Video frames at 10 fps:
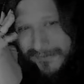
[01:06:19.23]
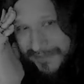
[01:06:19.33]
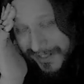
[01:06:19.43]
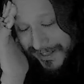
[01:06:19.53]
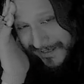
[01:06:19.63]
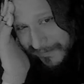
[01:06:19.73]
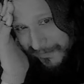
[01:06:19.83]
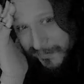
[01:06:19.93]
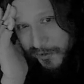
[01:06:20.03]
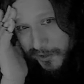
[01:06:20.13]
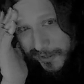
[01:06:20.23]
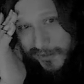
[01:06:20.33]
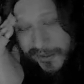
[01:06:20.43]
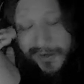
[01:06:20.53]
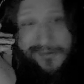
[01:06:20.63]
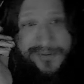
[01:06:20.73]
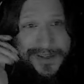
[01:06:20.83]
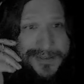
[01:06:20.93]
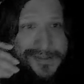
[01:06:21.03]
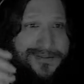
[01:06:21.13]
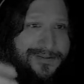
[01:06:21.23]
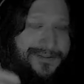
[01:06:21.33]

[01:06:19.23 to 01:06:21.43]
fucking shit show fest.